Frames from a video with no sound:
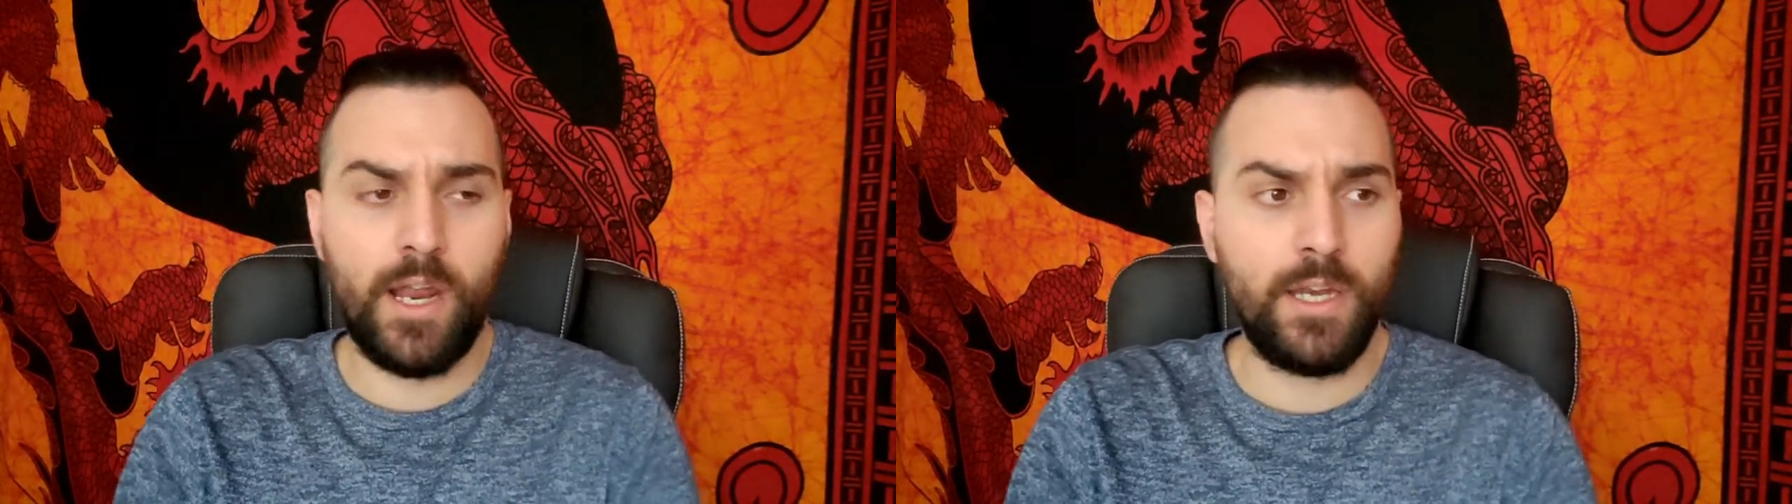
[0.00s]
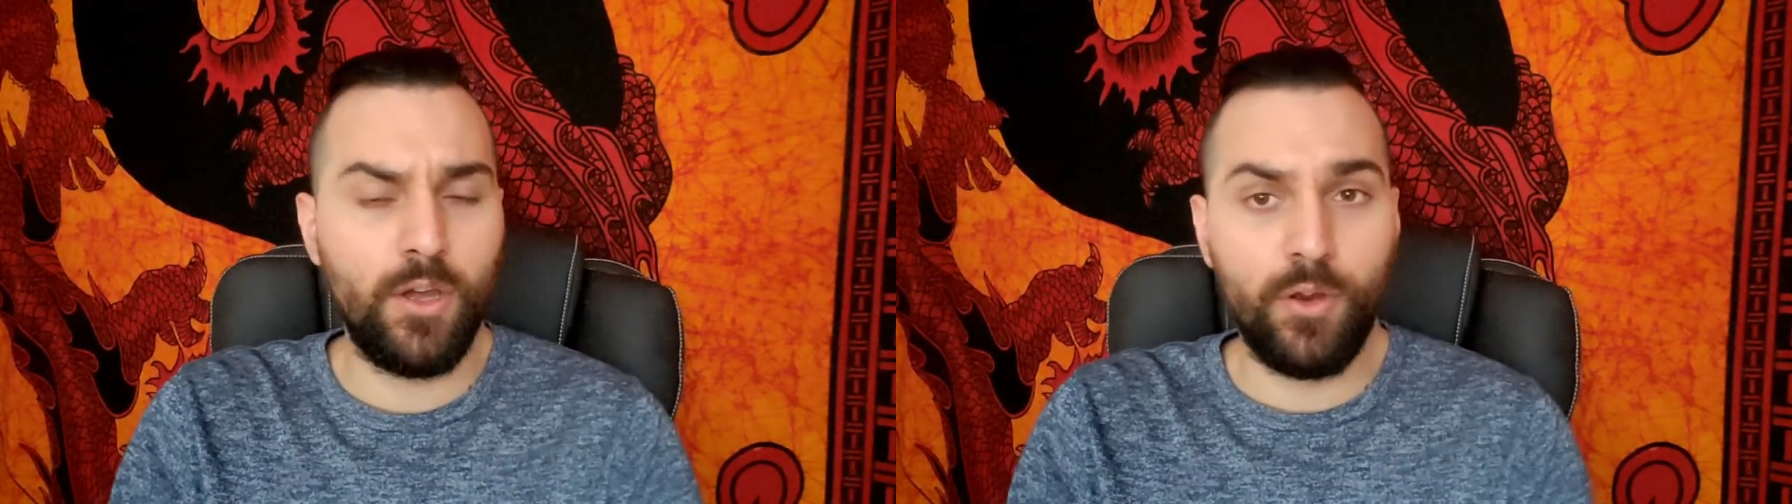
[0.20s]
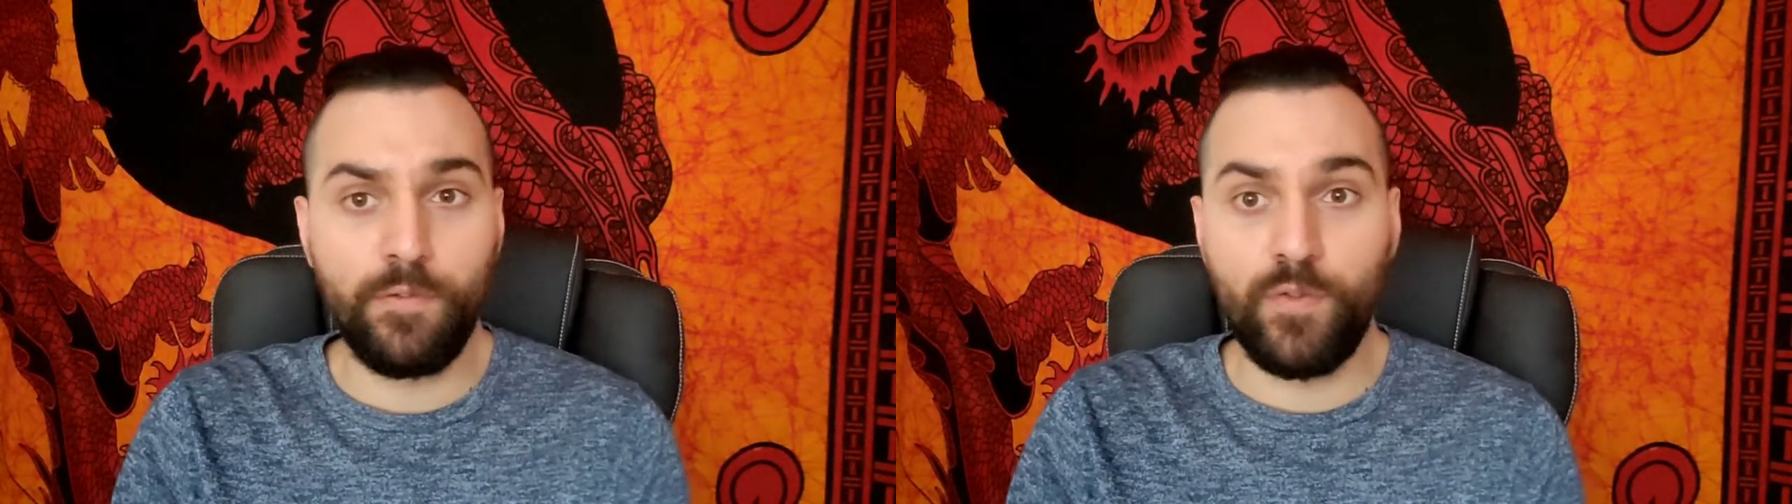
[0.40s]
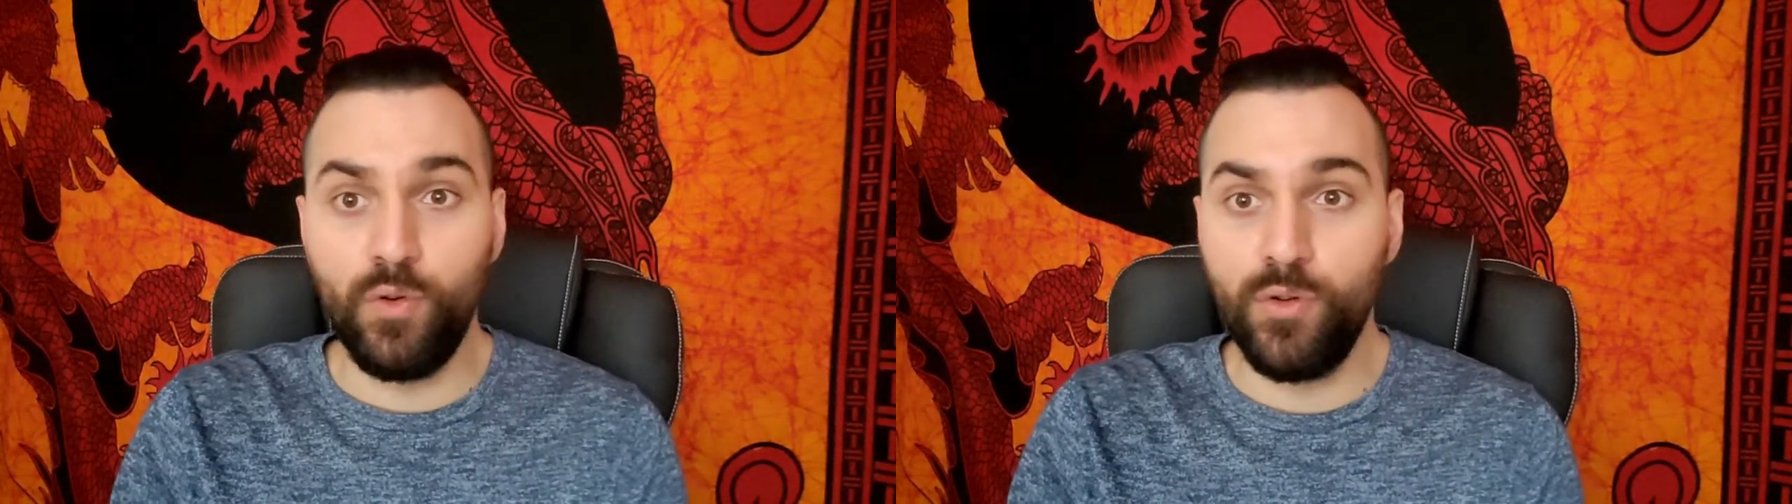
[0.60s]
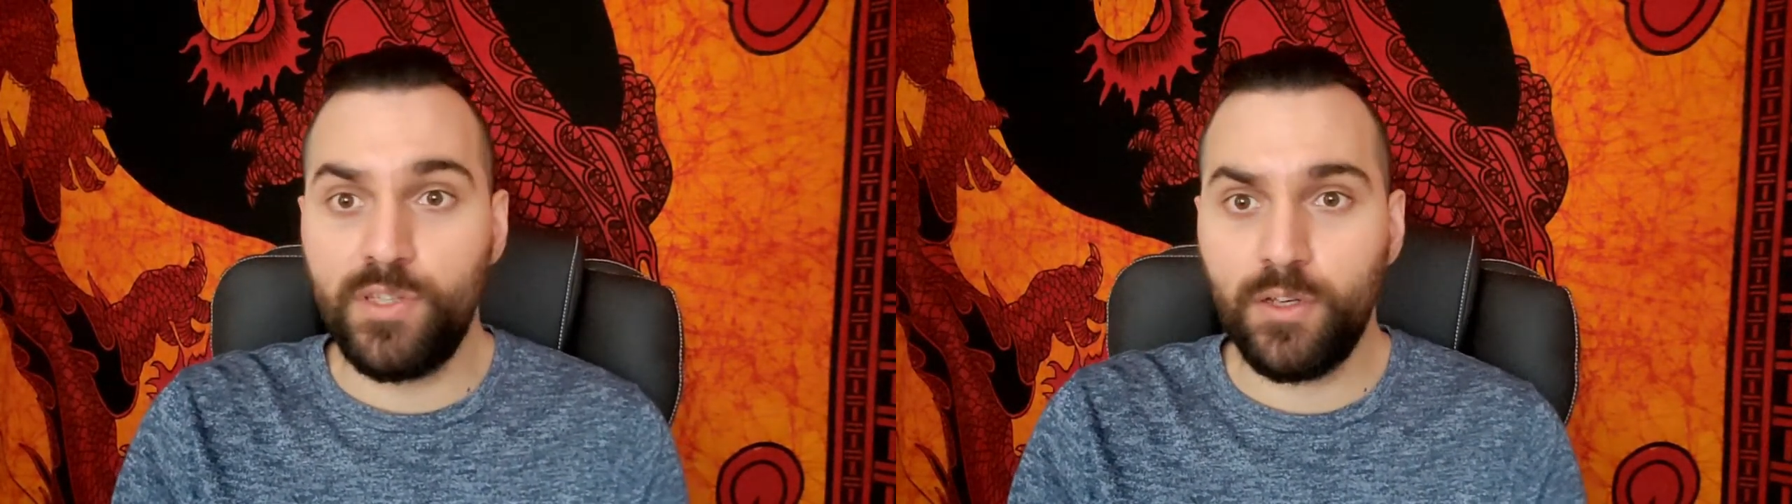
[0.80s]
any other
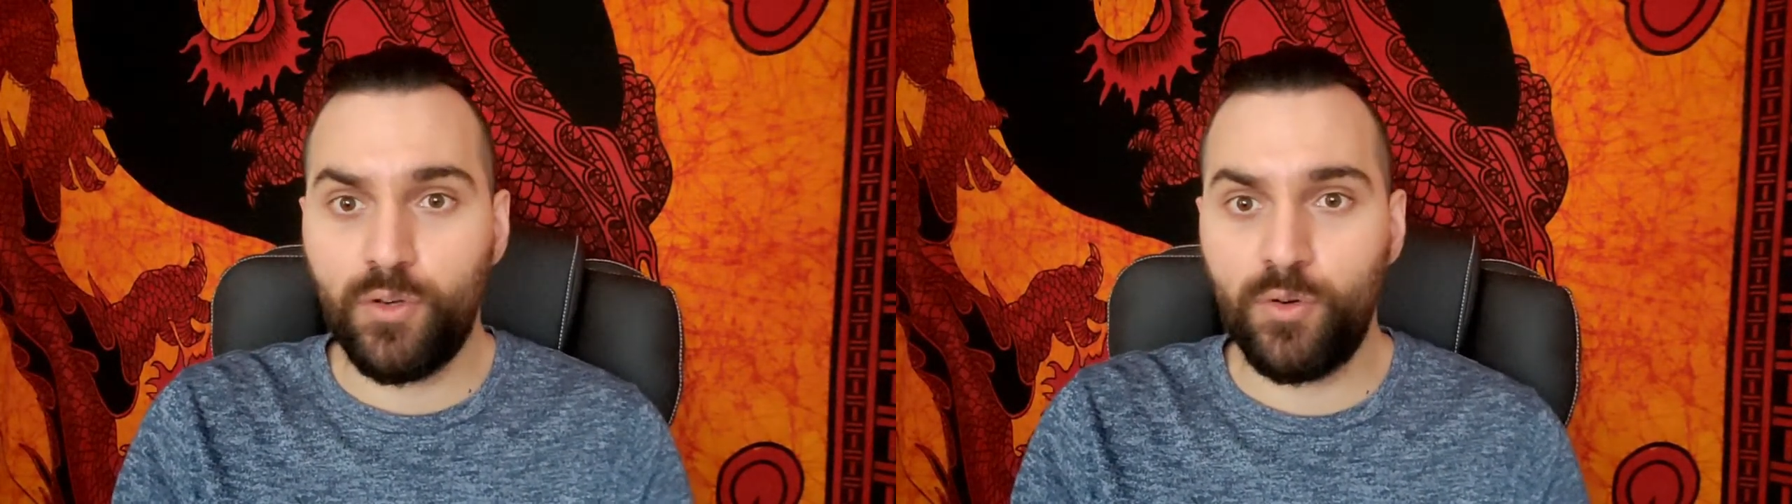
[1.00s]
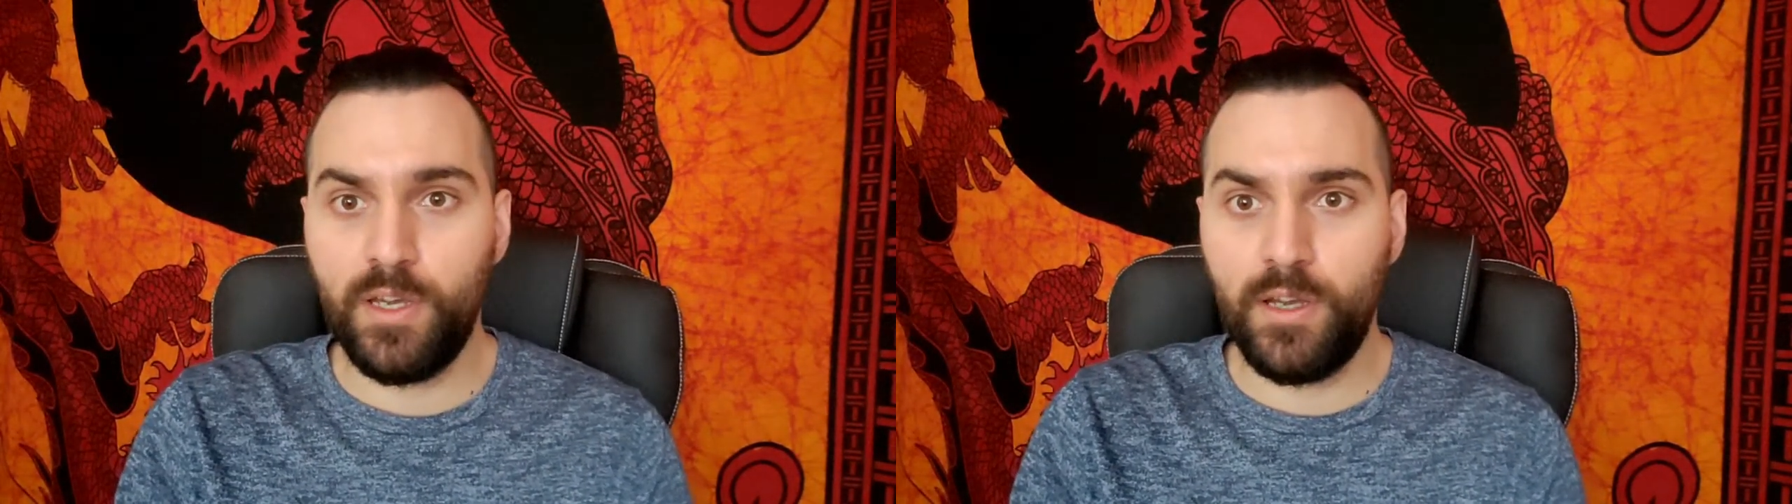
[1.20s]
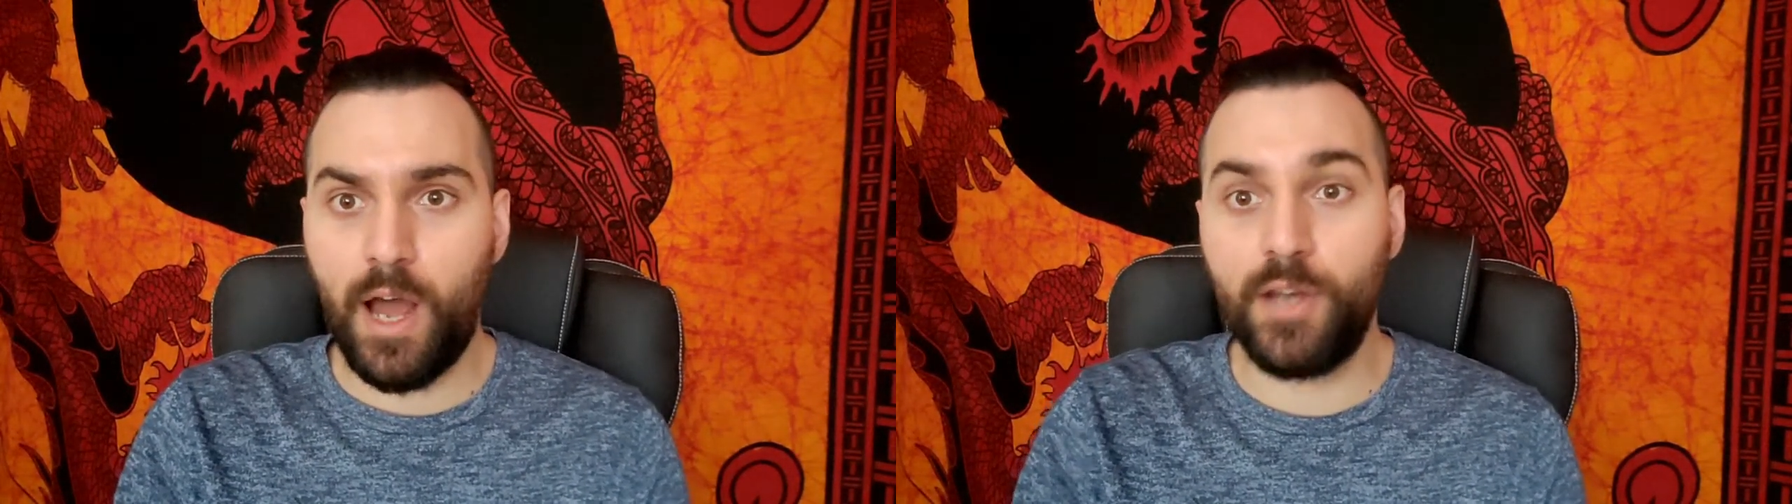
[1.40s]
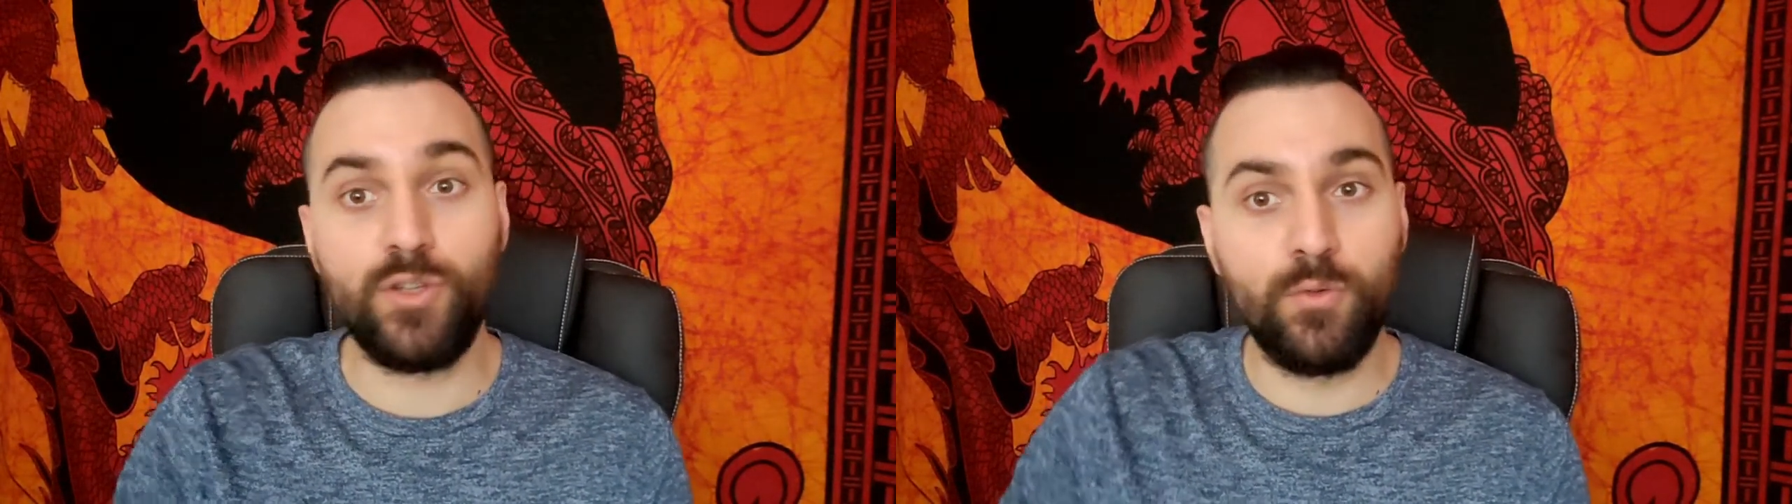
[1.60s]
foods in Korea, I